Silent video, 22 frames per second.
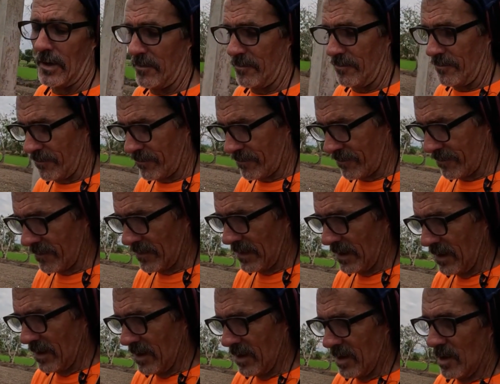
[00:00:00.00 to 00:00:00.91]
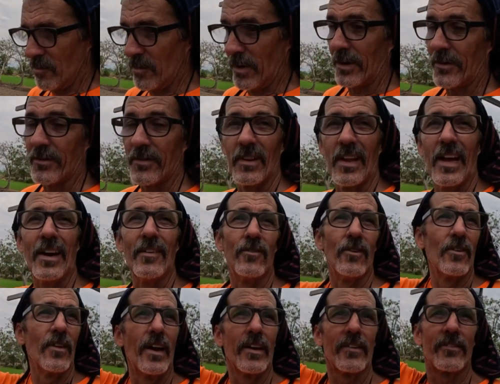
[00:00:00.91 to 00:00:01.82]
right? But it's
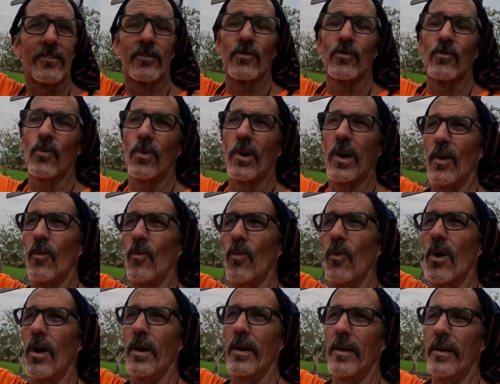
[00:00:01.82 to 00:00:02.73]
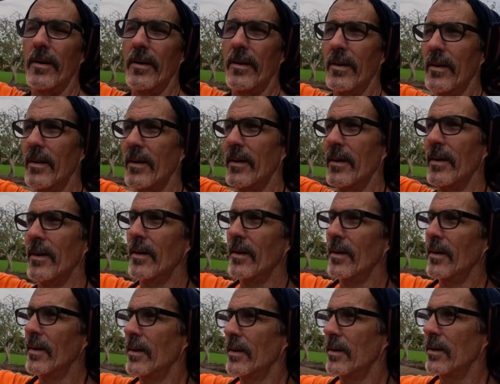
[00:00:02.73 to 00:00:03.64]
level. That's what I wanted.
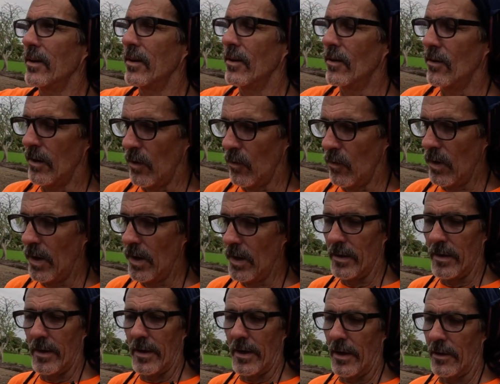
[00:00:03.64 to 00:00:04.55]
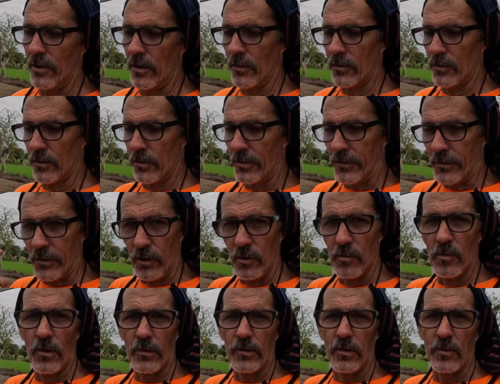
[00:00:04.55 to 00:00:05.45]
You know, I wanted those are the
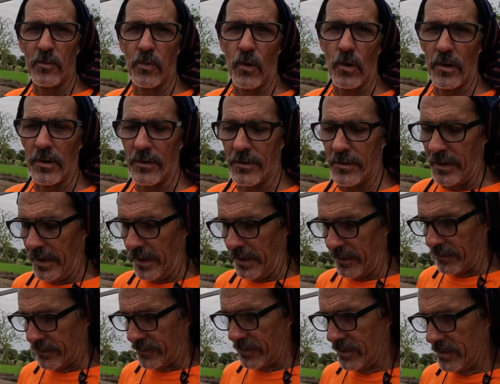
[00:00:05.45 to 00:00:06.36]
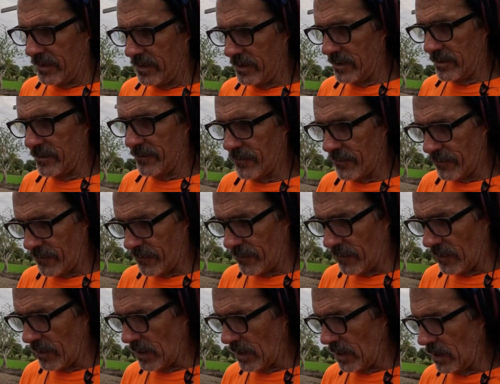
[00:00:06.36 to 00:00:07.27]
two most important things
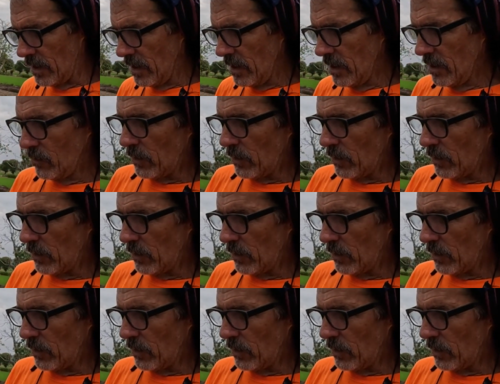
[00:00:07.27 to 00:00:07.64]
in